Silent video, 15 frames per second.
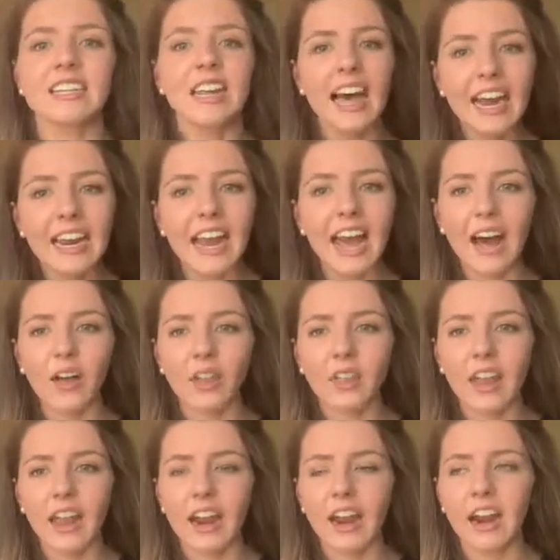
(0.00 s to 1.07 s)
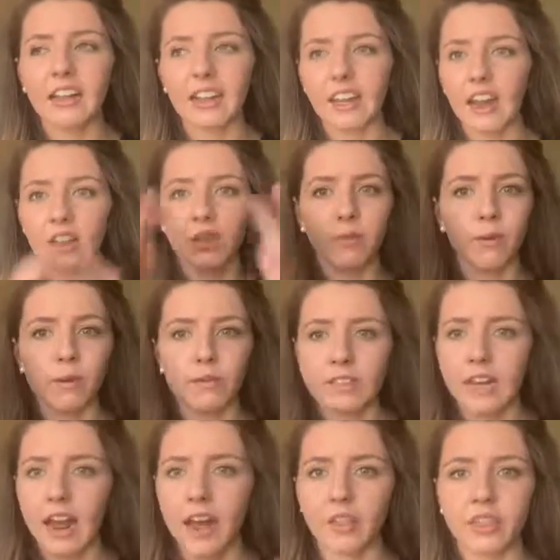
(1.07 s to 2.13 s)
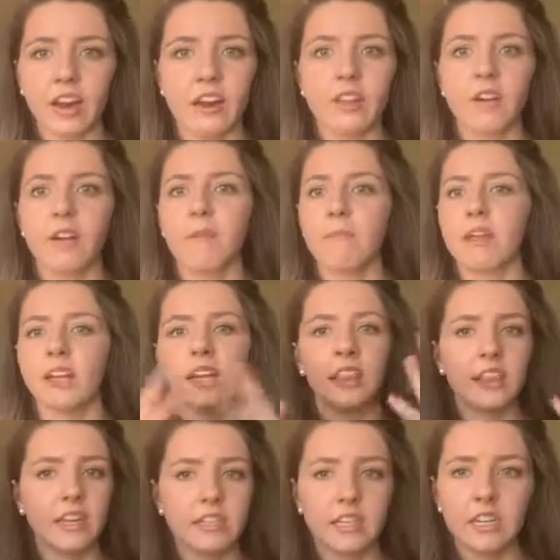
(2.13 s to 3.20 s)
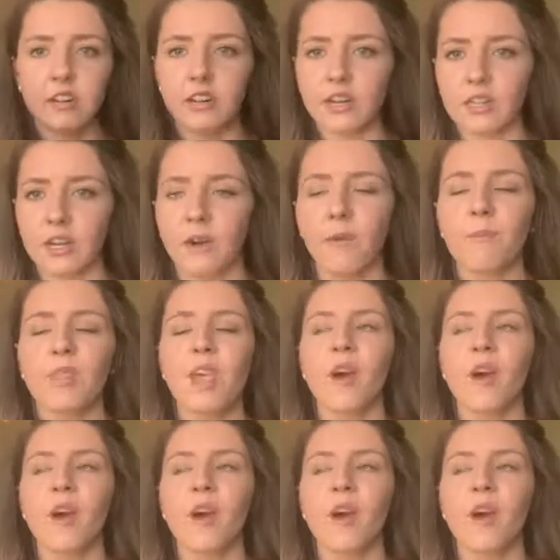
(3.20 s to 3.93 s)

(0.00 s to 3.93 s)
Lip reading: Like healthcare, like other roles in healthcare, there are a million things that you can do.